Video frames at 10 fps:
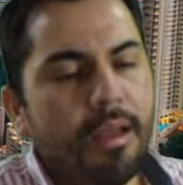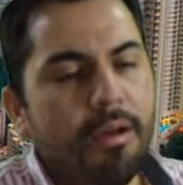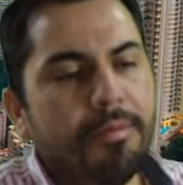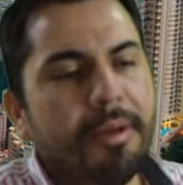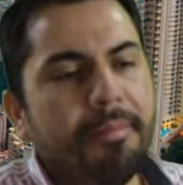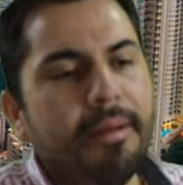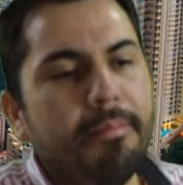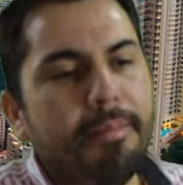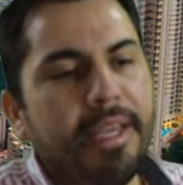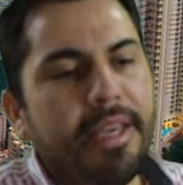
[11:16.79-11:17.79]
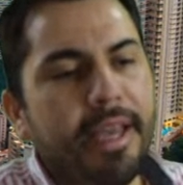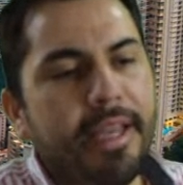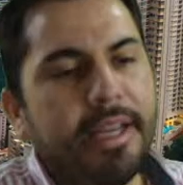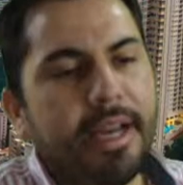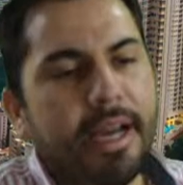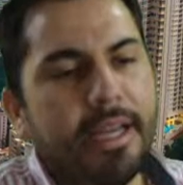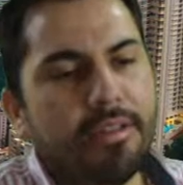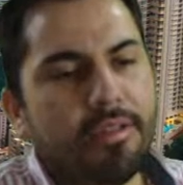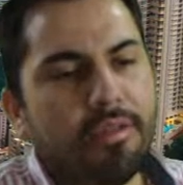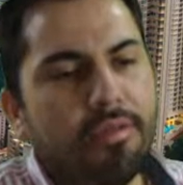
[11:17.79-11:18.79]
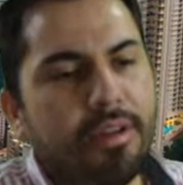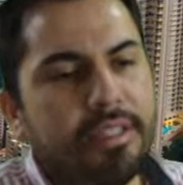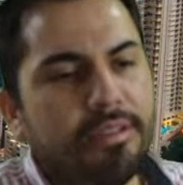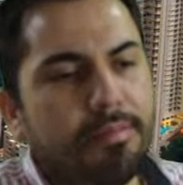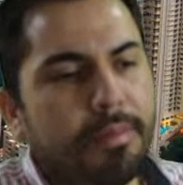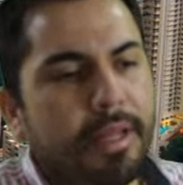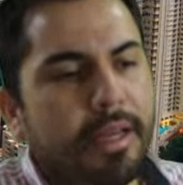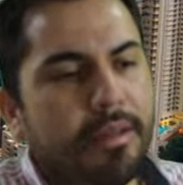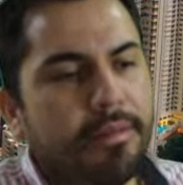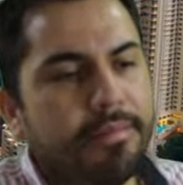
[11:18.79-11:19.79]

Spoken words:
of the Bay AI token supply.